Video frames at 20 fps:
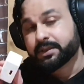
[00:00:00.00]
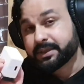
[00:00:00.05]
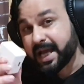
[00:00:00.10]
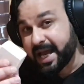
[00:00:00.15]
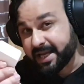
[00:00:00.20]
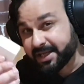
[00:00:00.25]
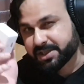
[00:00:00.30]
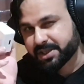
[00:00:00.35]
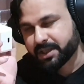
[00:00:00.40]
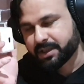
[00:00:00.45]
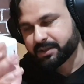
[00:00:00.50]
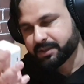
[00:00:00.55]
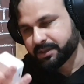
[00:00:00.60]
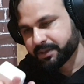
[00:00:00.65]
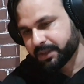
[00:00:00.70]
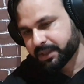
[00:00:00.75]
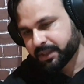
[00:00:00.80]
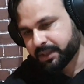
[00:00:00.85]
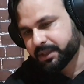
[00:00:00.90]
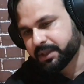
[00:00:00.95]
dash charger
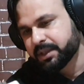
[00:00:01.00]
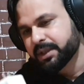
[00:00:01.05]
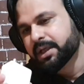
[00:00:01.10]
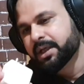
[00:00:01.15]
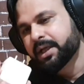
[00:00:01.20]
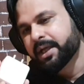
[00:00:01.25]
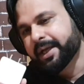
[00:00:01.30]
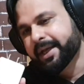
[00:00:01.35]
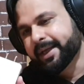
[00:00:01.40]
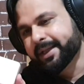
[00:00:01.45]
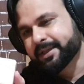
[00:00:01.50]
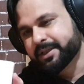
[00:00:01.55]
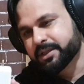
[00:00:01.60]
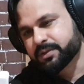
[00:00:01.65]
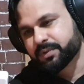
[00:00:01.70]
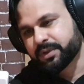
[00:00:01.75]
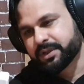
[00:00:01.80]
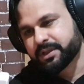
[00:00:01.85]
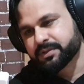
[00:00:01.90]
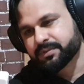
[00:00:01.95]
rather, and
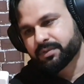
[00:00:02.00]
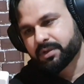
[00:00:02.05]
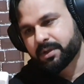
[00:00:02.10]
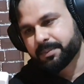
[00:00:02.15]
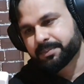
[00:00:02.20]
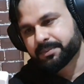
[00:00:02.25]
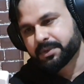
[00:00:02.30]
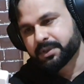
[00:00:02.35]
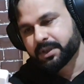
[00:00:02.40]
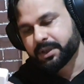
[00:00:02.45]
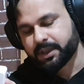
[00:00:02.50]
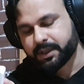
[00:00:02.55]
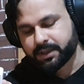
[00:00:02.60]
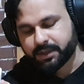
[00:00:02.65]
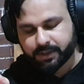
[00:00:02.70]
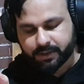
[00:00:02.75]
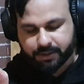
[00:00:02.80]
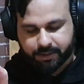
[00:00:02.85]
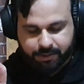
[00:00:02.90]
this one is WAP 30.